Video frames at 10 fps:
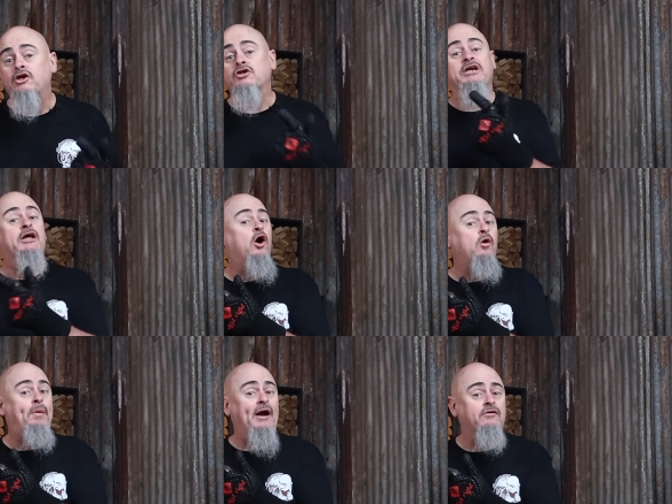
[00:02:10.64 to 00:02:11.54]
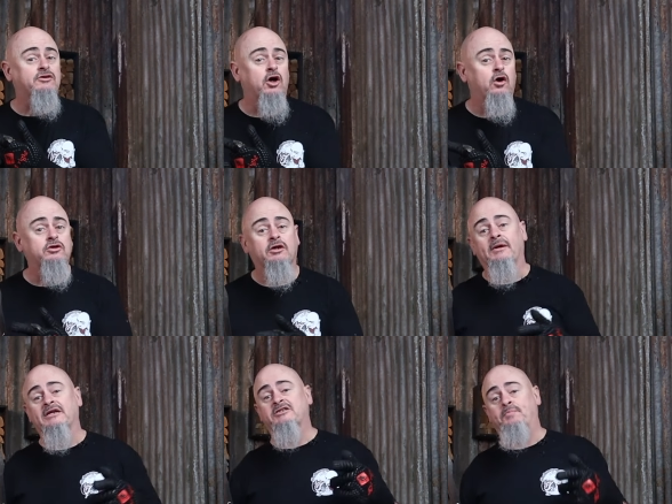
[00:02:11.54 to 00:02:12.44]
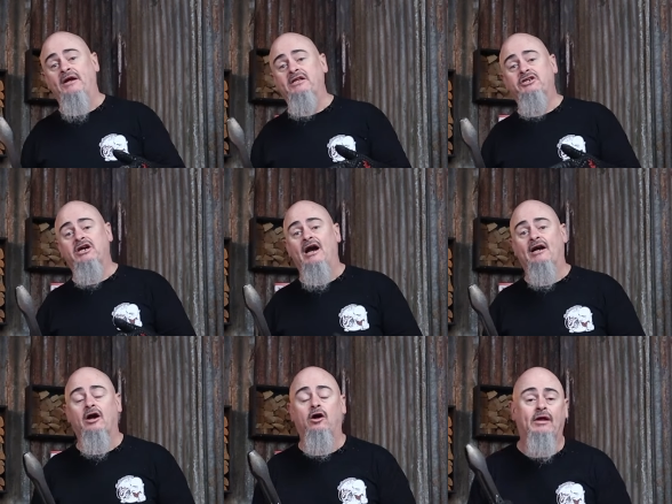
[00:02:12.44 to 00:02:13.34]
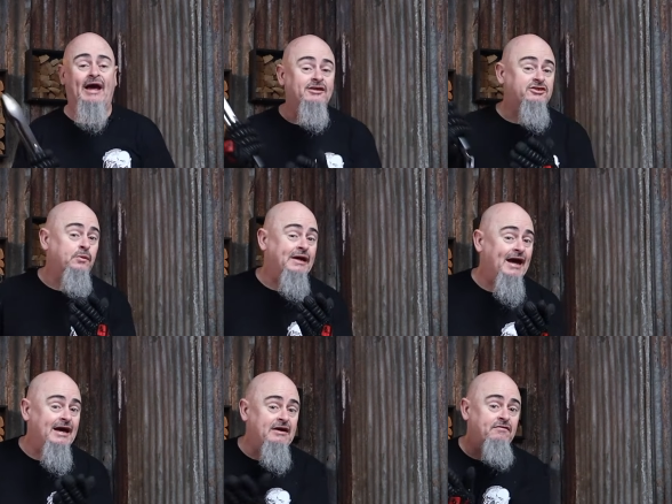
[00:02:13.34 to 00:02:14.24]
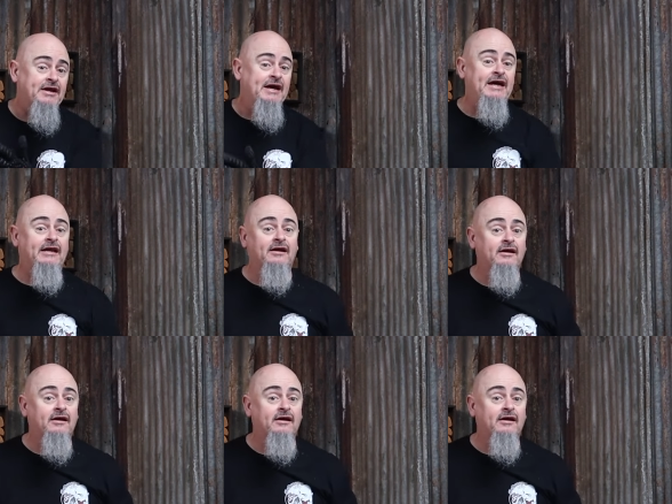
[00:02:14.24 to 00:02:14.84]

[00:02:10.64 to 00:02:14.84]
using an old pair of tongs, I'm gonna to spread the charcoal out so we get even heat.